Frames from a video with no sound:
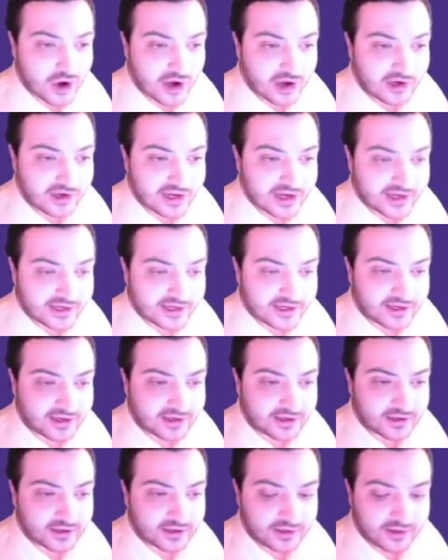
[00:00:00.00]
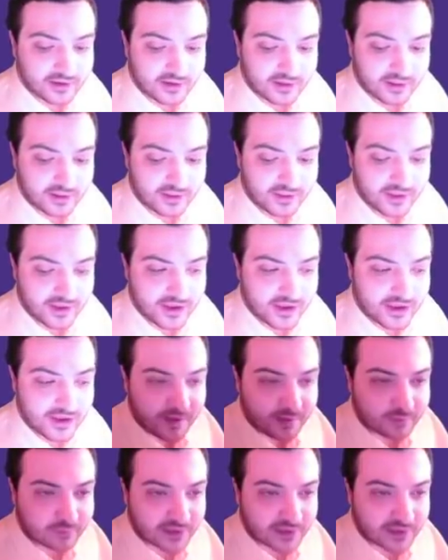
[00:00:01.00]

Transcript: letting the